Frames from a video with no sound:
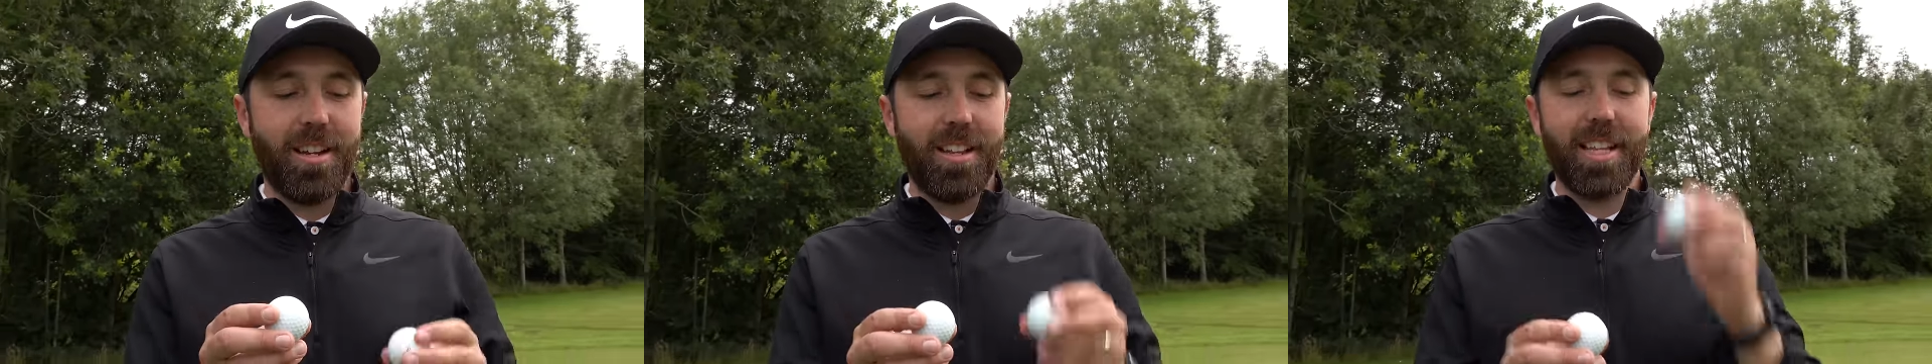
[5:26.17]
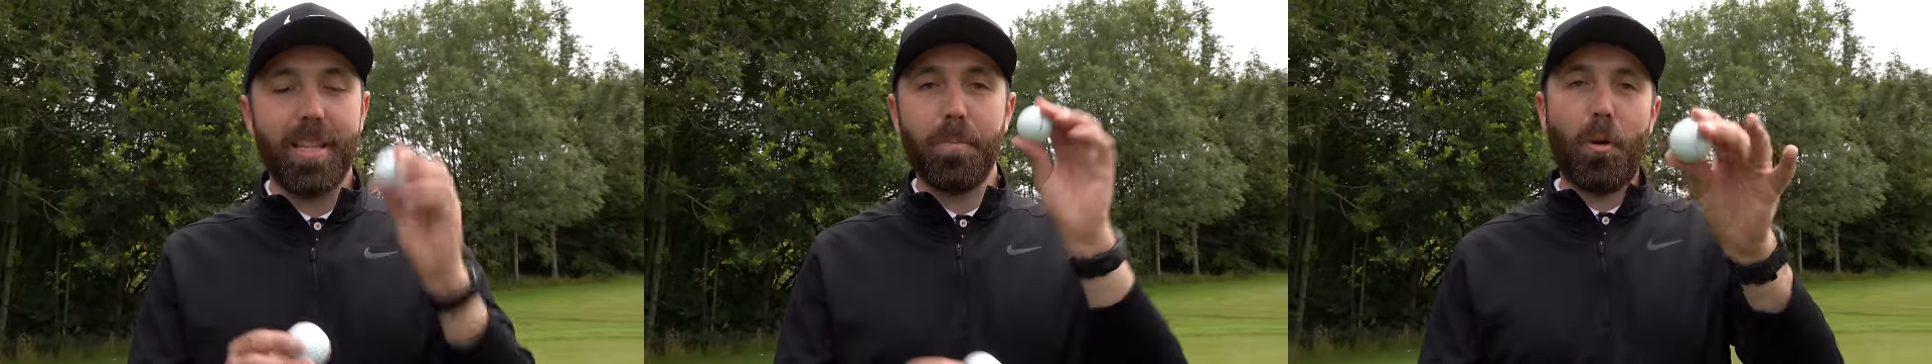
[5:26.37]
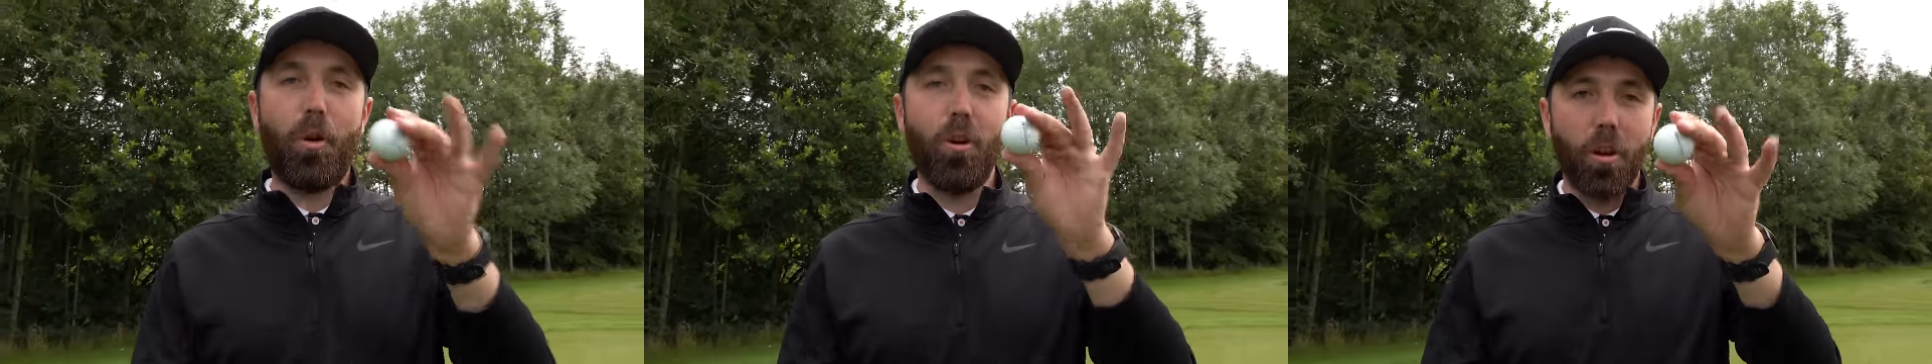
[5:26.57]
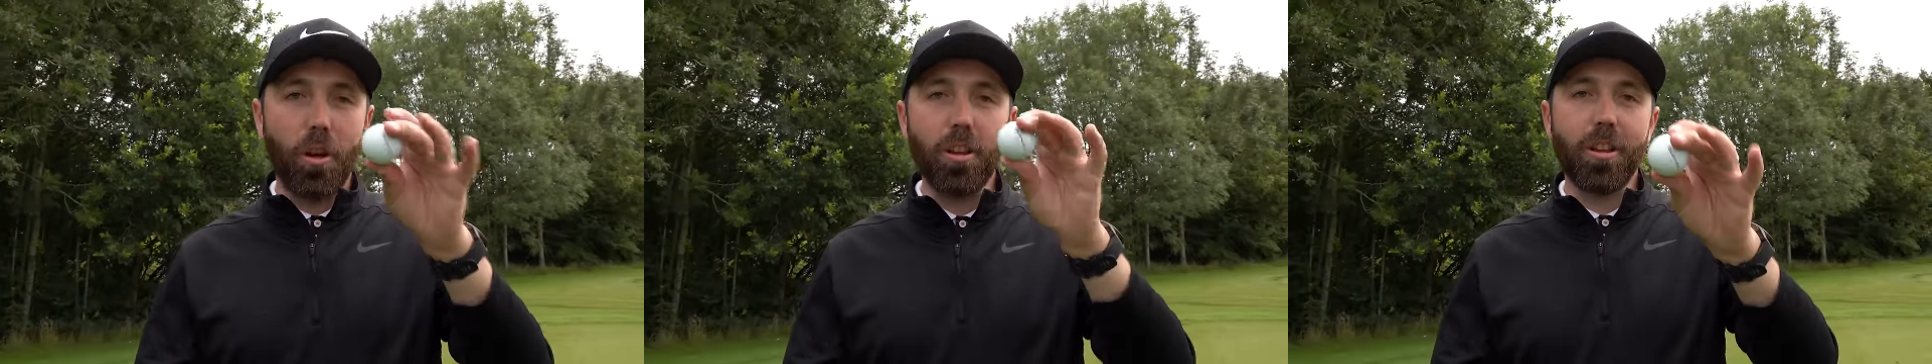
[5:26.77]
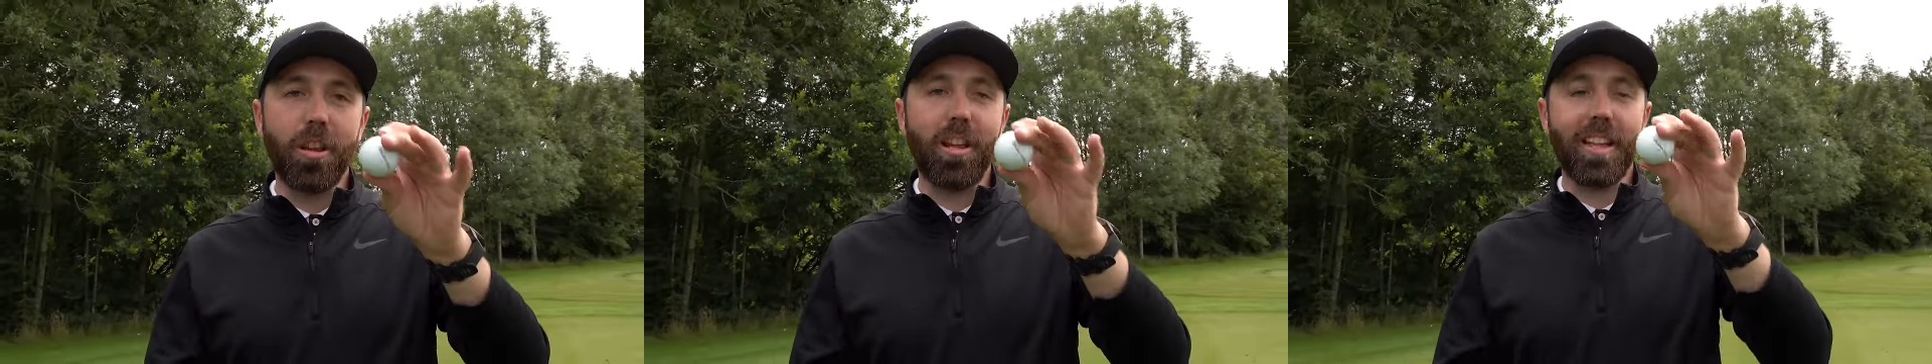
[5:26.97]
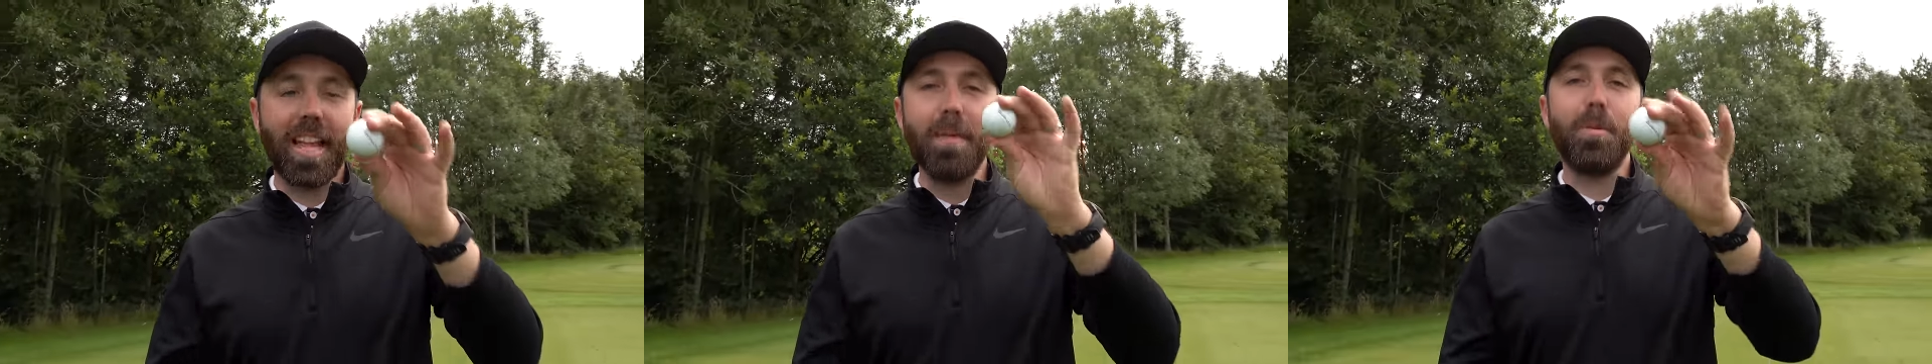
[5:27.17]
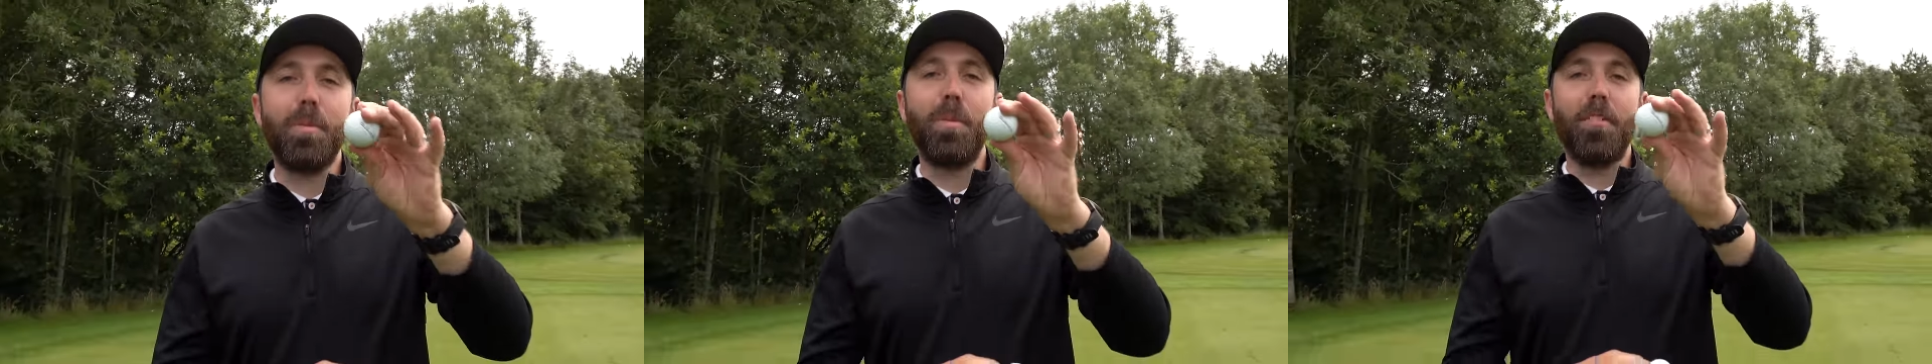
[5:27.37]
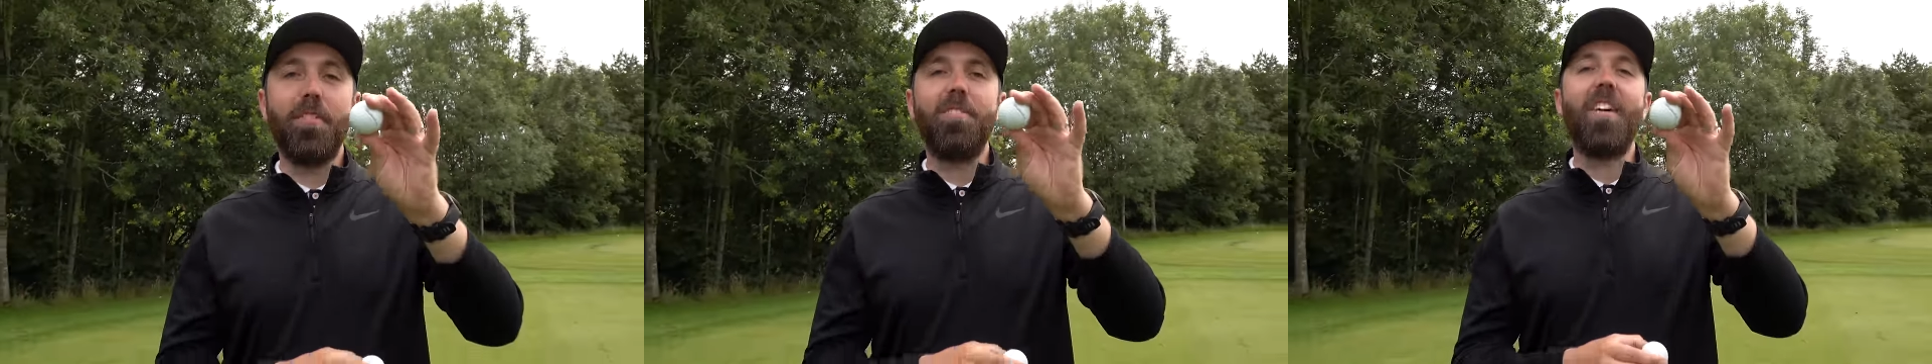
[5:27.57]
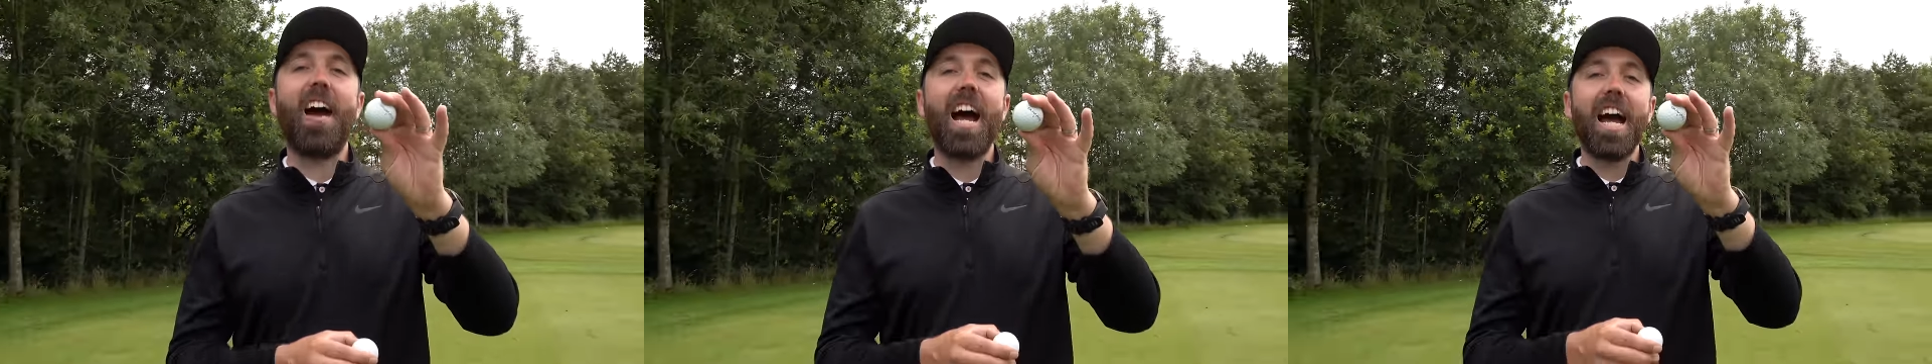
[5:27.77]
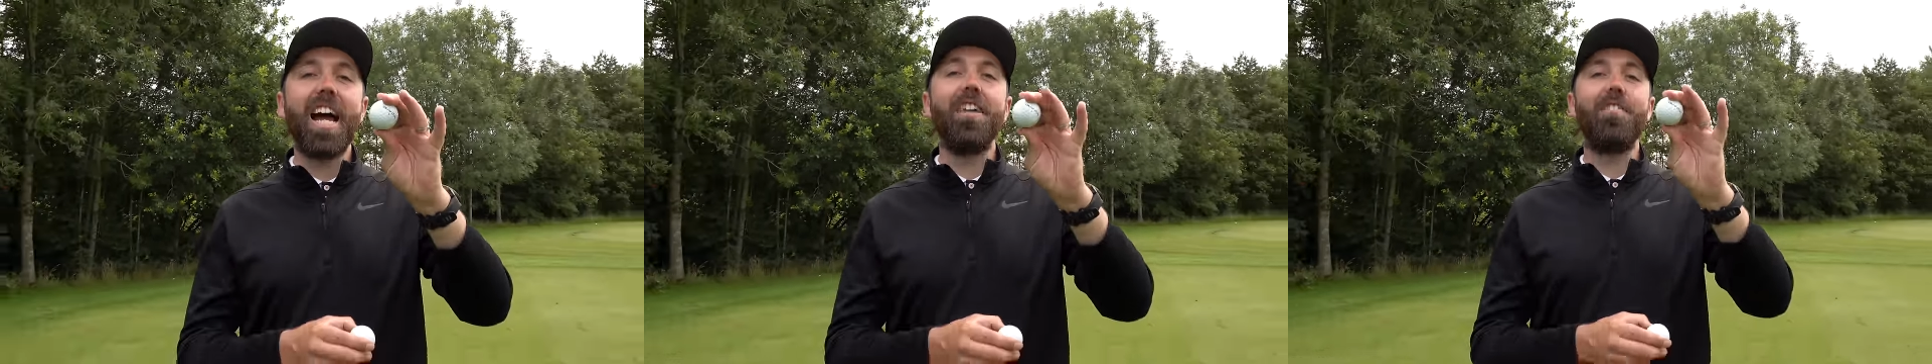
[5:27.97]
This ball claims to be
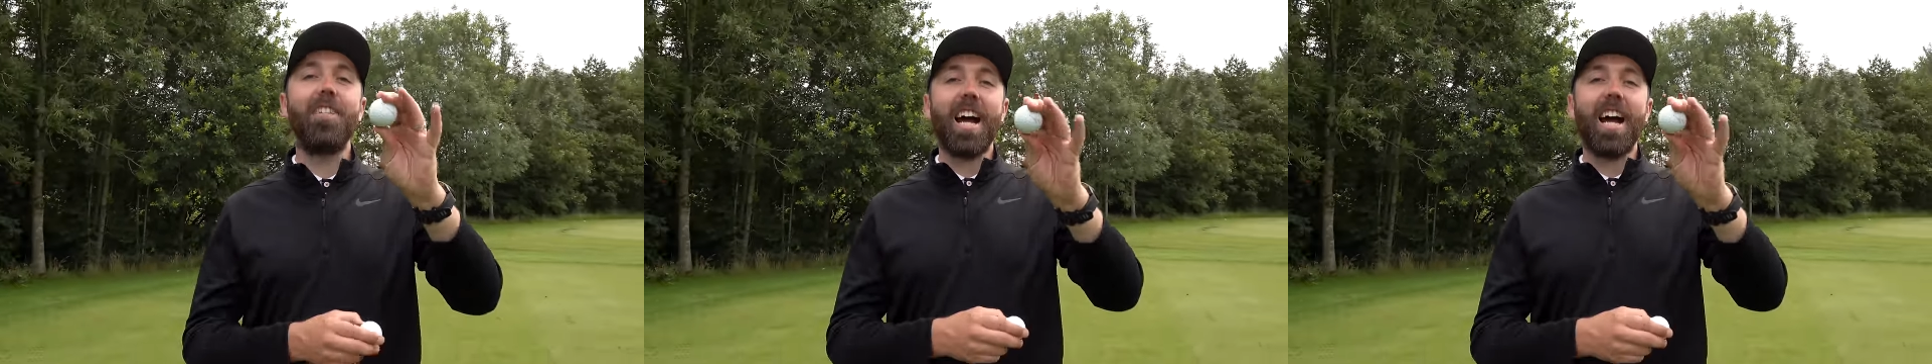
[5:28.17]
5